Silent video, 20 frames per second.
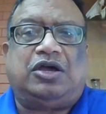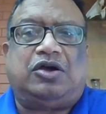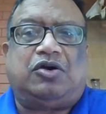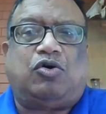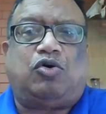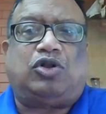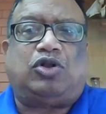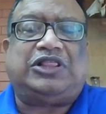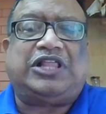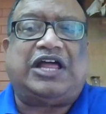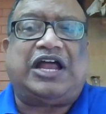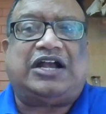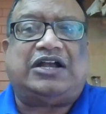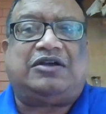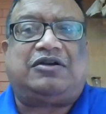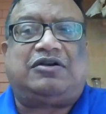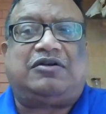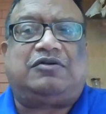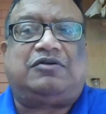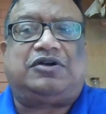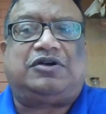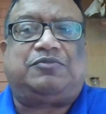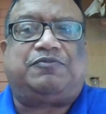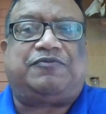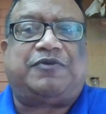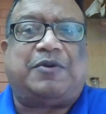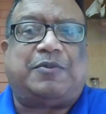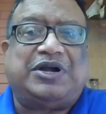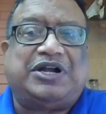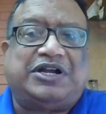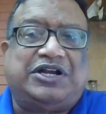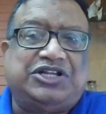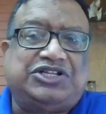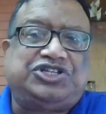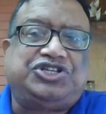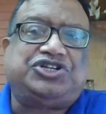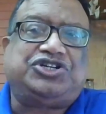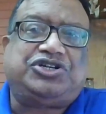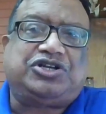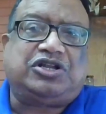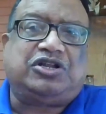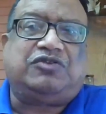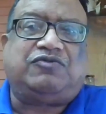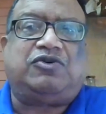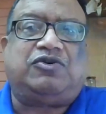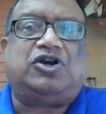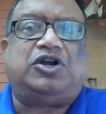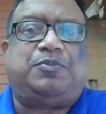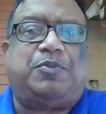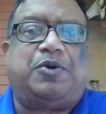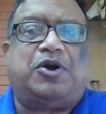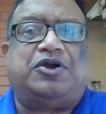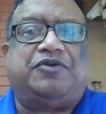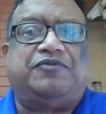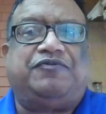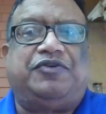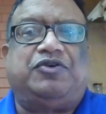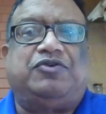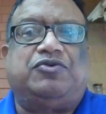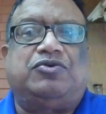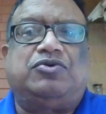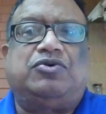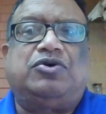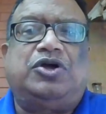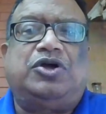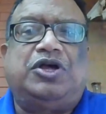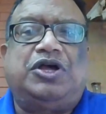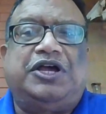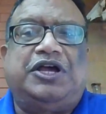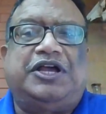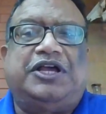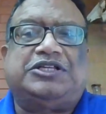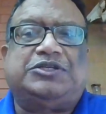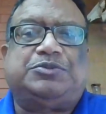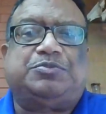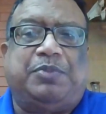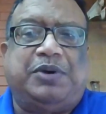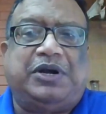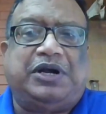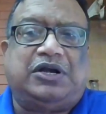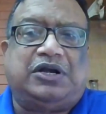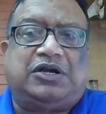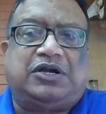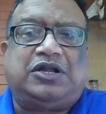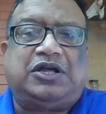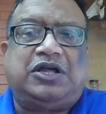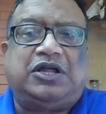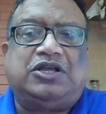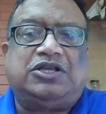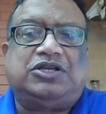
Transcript: all that from a digital world point of view is built,